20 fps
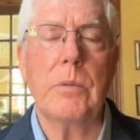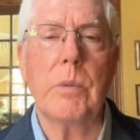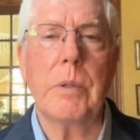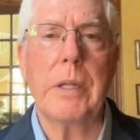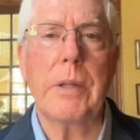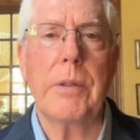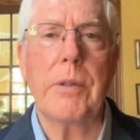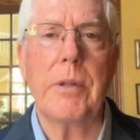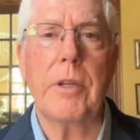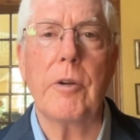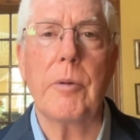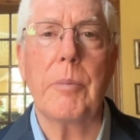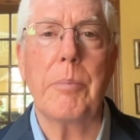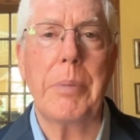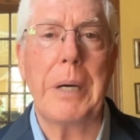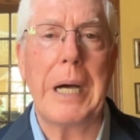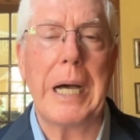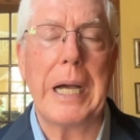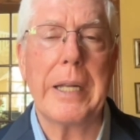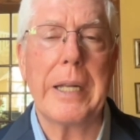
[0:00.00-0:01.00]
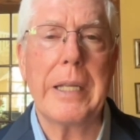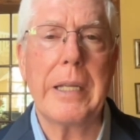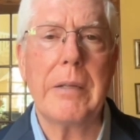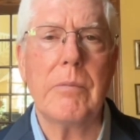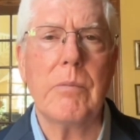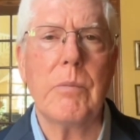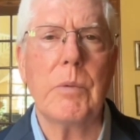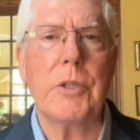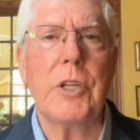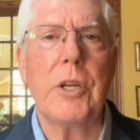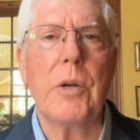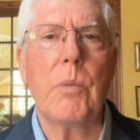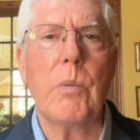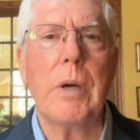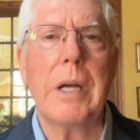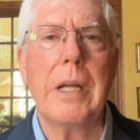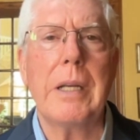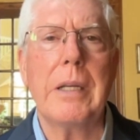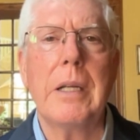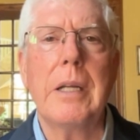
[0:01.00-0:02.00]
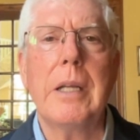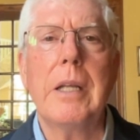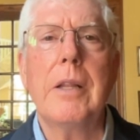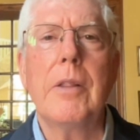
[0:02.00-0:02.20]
with your body. Well, you know what?